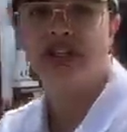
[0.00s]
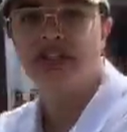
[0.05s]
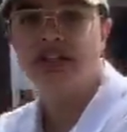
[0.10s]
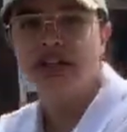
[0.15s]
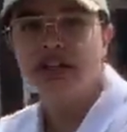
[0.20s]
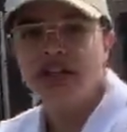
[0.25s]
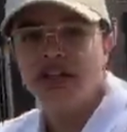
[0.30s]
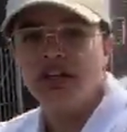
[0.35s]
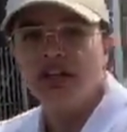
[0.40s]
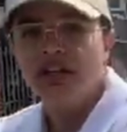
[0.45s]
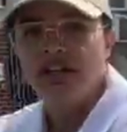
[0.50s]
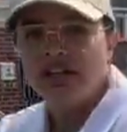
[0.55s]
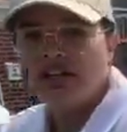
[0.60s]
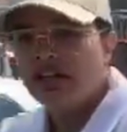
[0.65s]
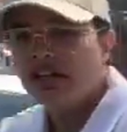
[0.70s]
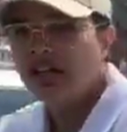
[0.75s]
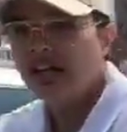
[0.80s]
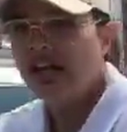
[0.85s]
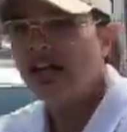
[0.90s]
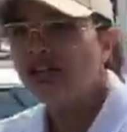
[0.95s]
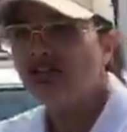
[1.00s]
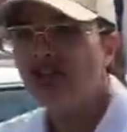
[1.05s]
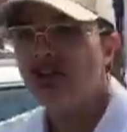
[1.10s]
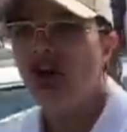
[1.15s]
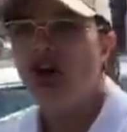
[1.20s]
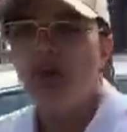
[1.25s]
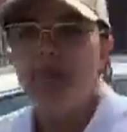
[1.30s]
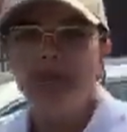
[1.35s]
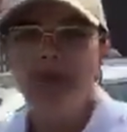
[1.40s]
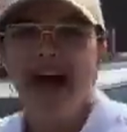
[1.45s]
It's
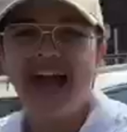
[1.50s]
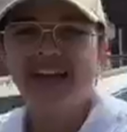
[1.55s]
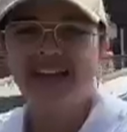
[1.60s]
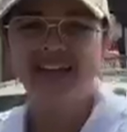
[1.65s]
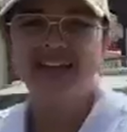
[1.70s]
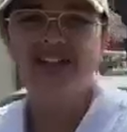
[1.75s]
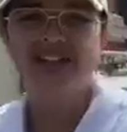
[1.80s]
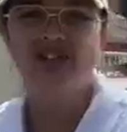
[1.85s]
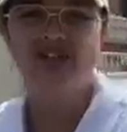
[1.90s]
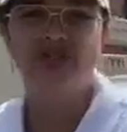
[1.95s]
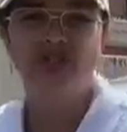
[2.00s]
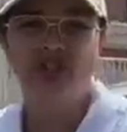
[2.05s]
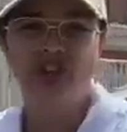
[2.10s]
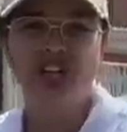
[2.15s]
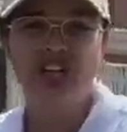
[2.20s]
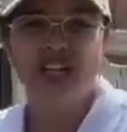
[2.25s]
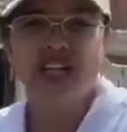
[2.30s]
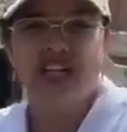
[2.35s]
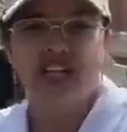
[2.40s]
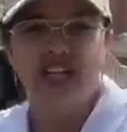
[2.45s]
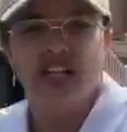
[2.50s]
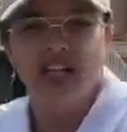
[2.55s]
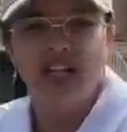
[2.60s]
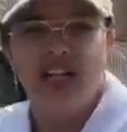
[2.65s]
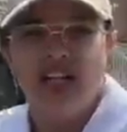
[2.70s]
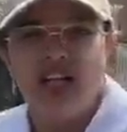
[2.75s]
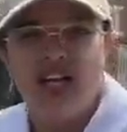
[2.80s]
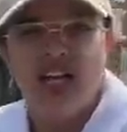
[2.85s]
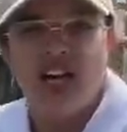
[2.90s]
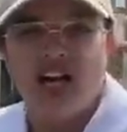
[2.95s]
called Package Free,
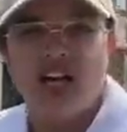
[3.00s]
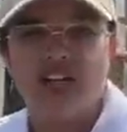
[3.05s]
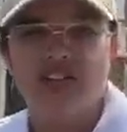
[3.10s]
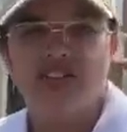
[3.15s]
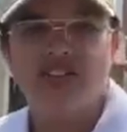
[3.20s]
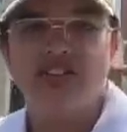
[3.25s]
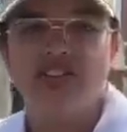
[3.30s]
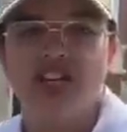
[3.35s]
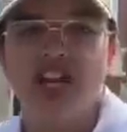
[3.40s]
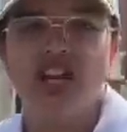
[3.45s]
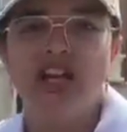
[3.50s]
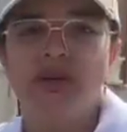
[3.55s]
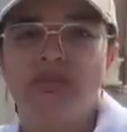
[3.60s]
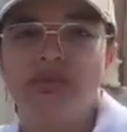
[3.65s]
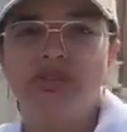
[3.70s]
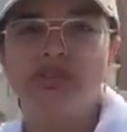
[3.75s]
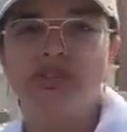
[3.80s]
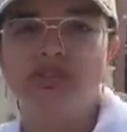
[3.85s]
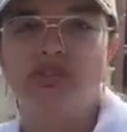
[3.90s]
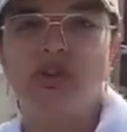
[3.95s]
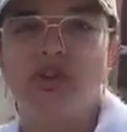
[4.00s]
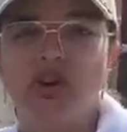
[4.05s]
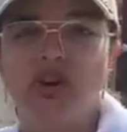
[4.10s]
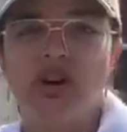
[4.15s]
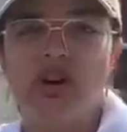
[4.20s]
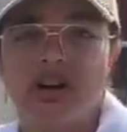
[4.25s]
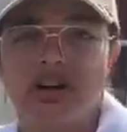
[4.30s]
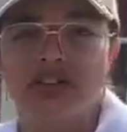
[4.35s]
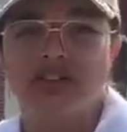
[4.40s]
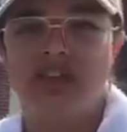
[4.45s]
a sustainable
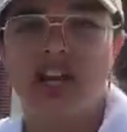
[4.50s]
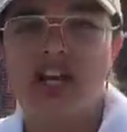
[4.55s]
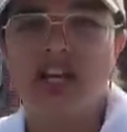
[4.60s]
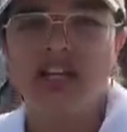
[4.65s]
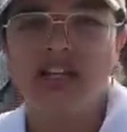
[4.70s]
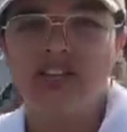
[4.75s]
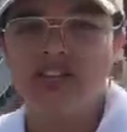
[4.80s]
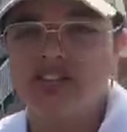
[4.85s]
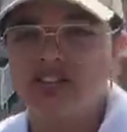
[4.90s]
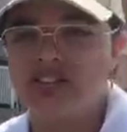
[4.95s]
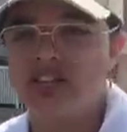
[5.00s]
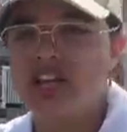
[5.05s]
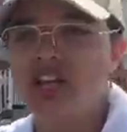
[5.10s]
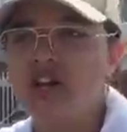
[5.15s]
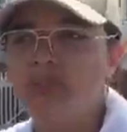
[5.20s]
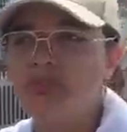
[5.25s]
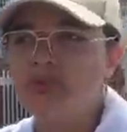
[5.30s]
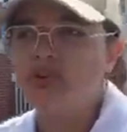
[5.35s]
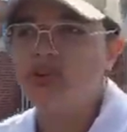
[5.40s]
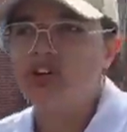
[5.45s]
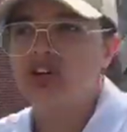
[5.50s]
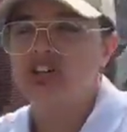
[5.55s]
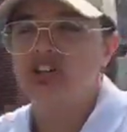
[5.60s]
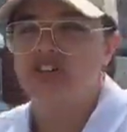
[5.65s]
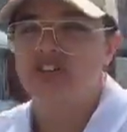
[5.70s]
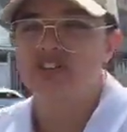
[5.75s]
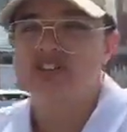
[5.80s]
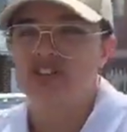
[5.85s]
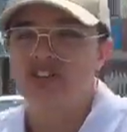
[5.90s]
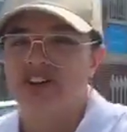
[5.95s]
store selling sustainable goods.